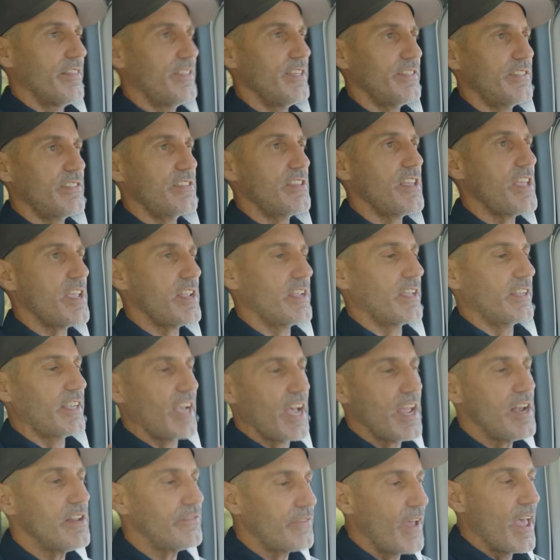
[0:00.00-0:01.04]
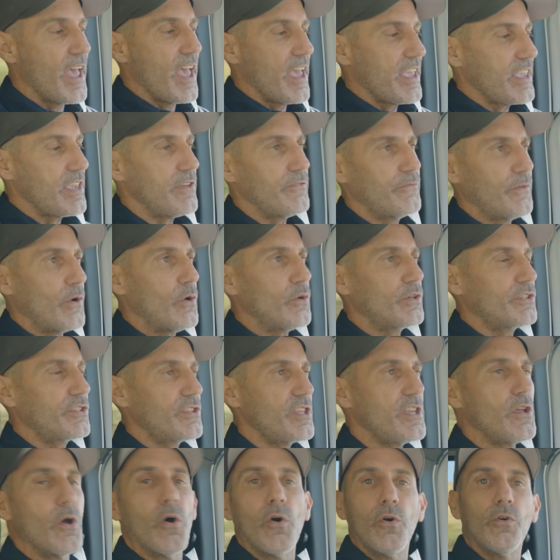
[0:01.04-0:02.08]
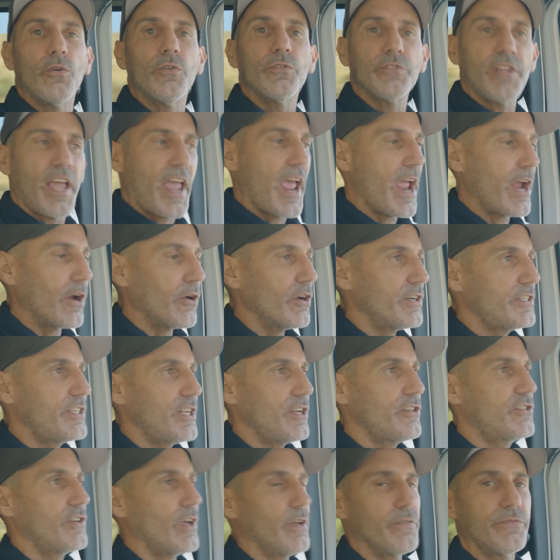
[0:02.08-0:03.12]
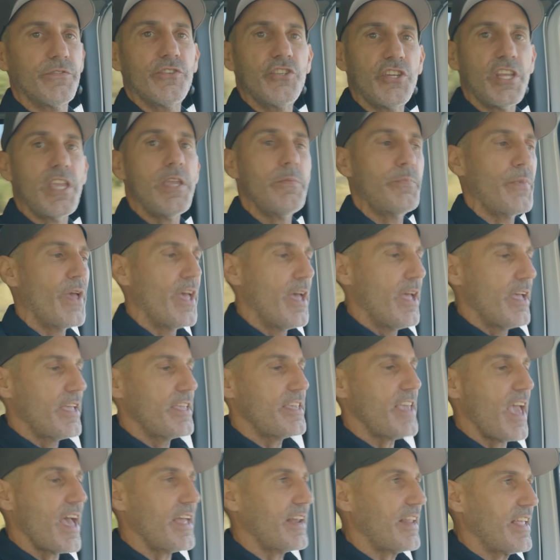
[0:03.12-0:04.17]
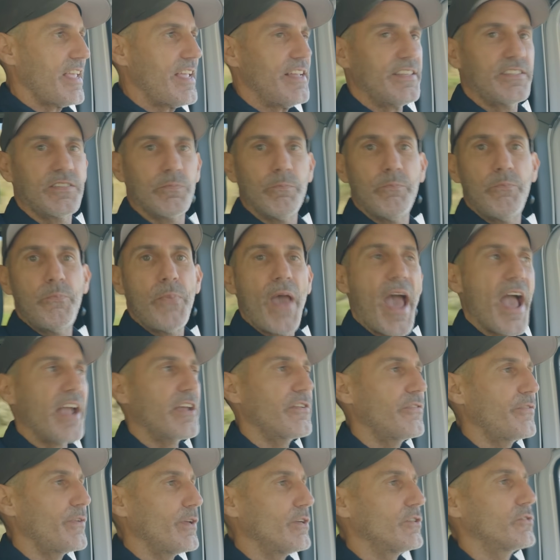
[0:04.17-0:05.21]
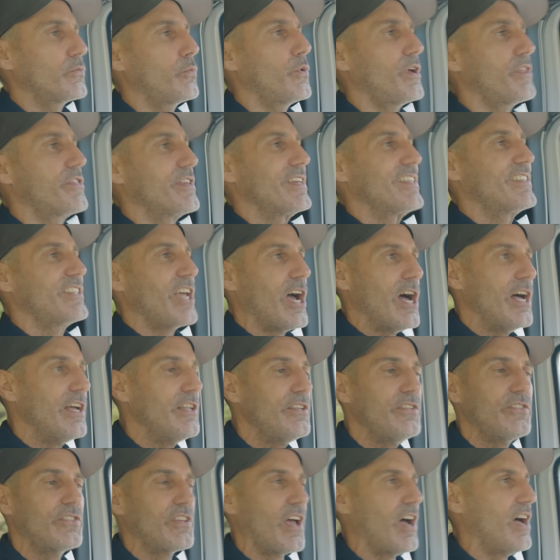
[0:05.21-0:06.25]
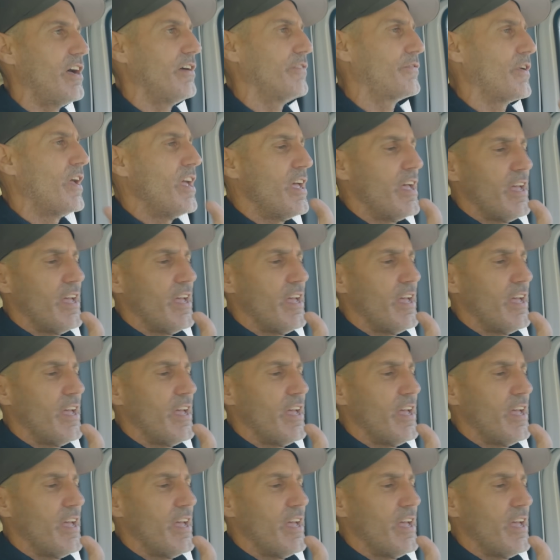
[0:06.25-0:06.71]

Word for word: This thing kind of evokes the old heritage of Jeep, yet it's backfilled with tons of